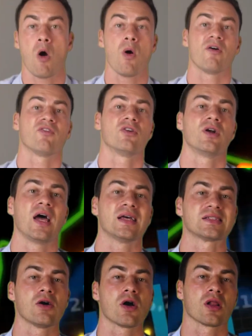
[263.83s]
However,
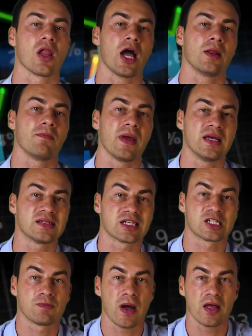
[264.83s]
as our client base
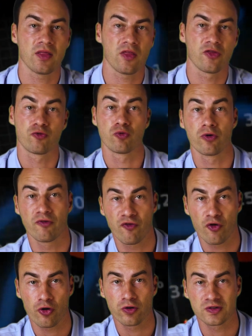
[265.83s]
expanded through
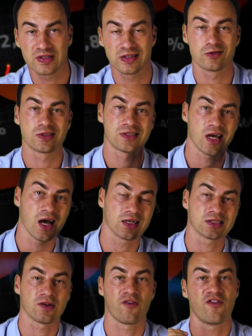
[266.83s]
referrals into
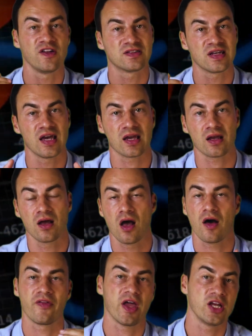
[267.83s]
SaaS, fintech,
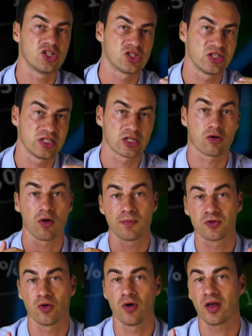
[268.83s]
other agencies,
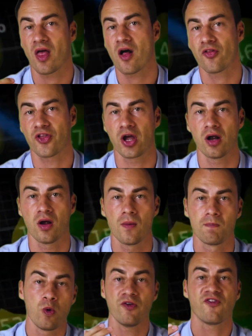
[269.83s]
crypto, and healthcare, we